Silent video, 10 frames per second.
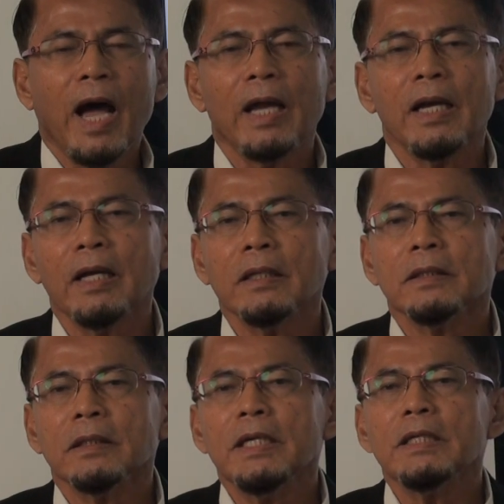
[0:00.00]
wa
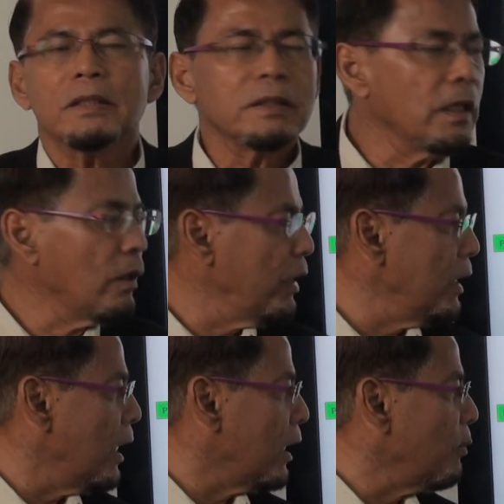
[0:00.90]
ta'ala is
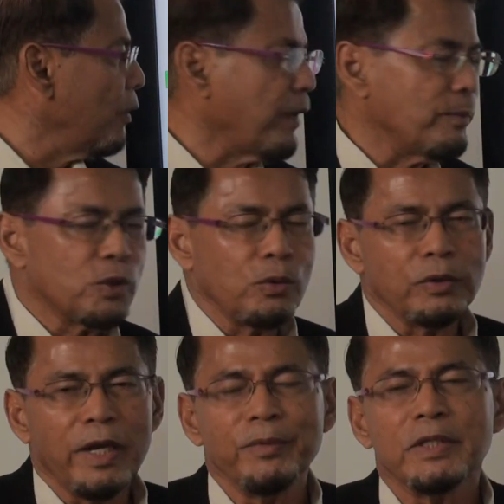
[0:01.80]
in the realm of the
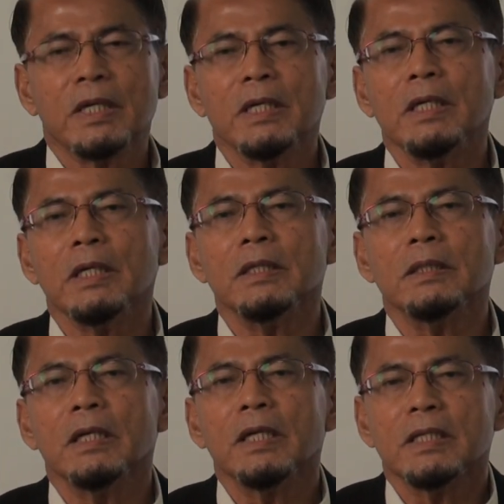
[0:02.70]
absolute. That means He
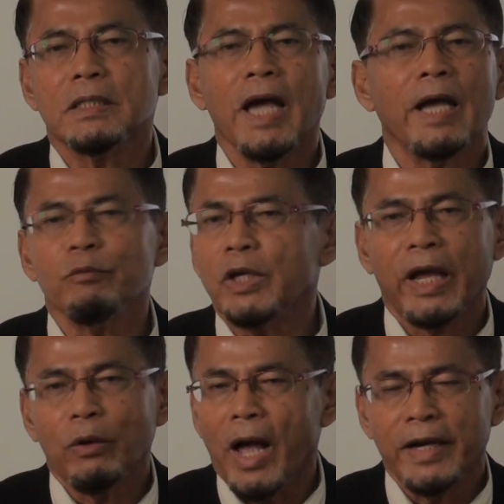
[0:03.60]
is His Zat. We
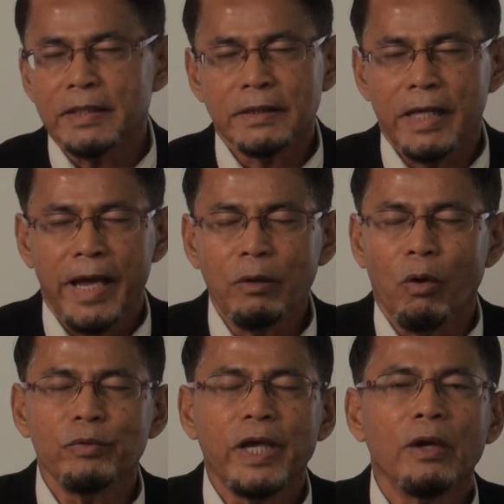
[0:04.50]
cannot understand
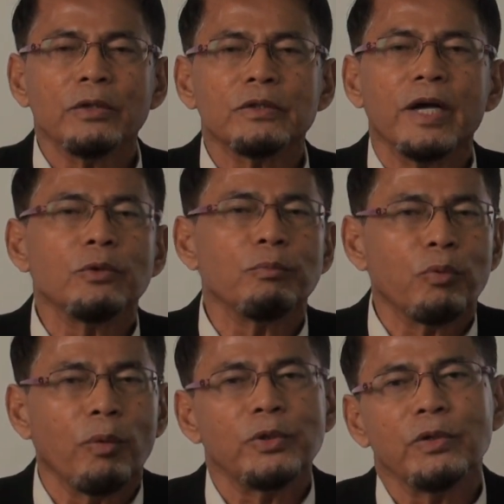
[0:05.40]
or we cannot try to
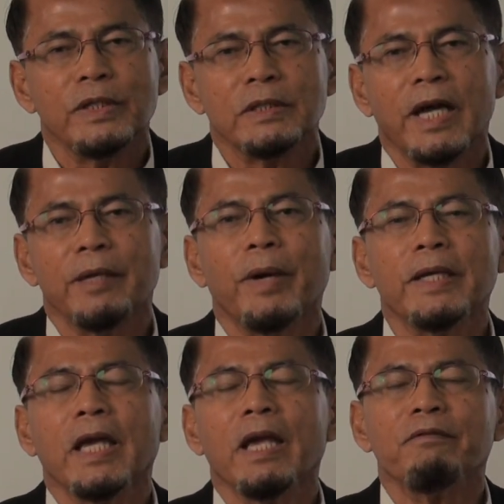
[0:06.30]
probe into His Zat, but
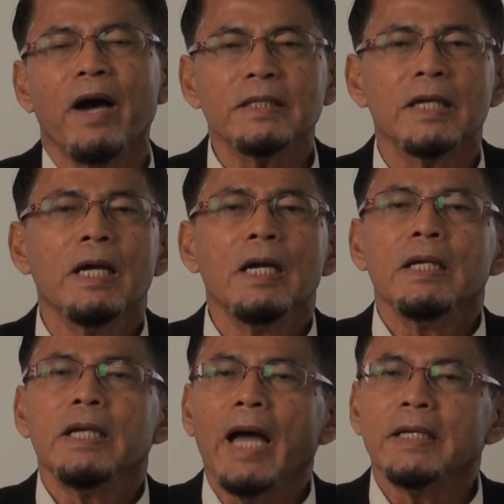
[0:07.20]
He gave us
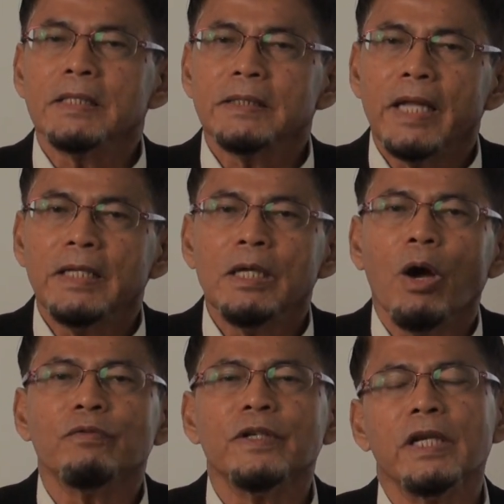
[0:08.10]
the understanding
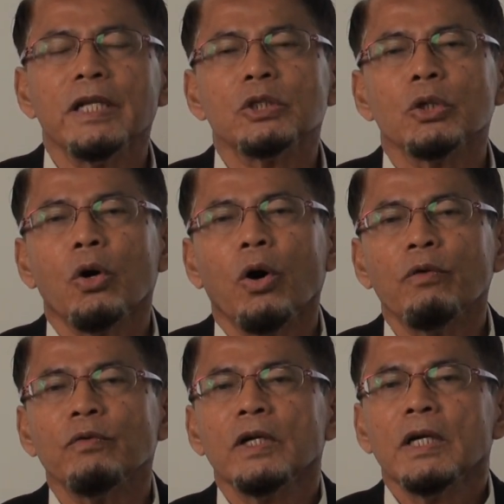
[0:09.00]
of nature of